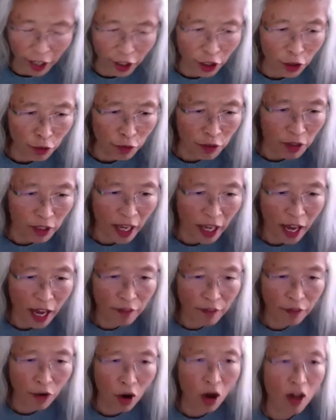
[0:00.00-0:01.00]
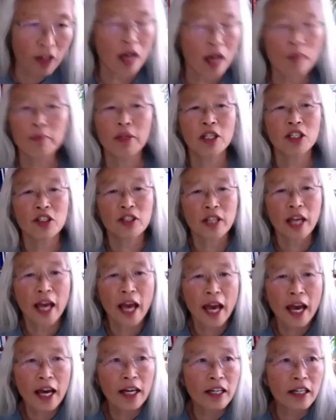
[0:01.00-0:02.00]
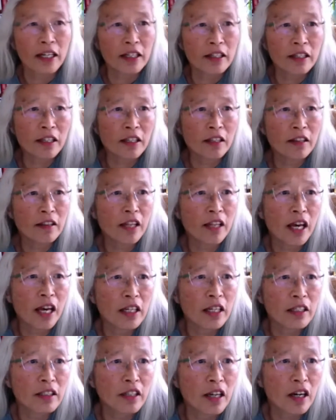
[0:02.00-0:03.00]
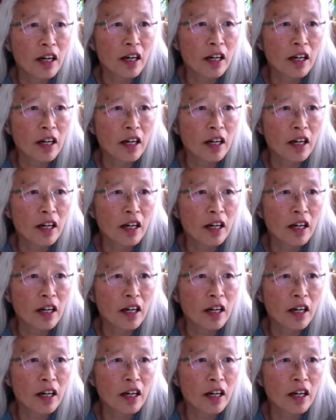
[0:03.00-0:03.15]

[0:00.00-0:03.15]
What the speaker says: don't really have all that much to add. I think that